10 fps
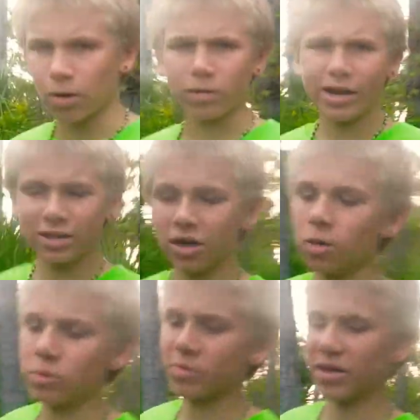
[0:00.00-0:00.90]
we actually
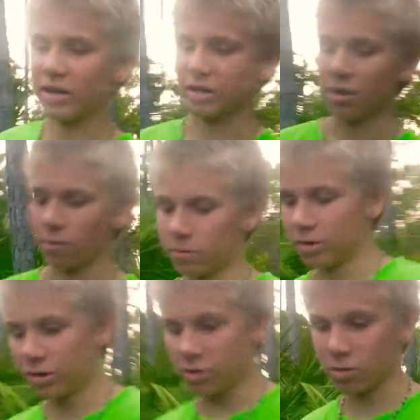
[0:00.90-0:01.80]
almost made it to Siren
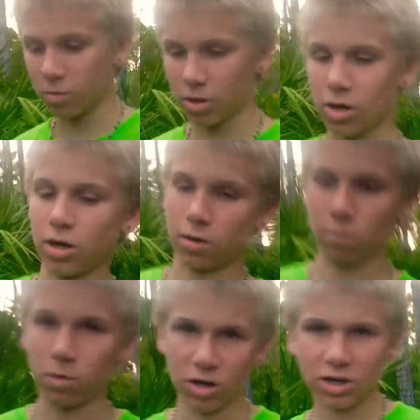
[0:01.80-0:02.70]
Woods. We're uh,
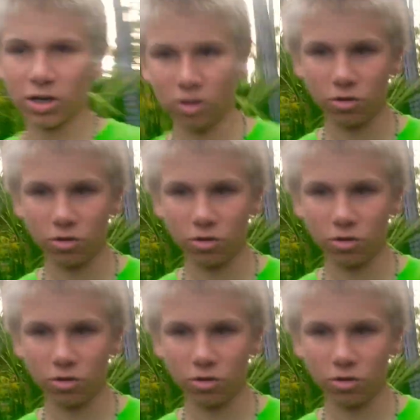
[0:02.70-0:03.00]
walking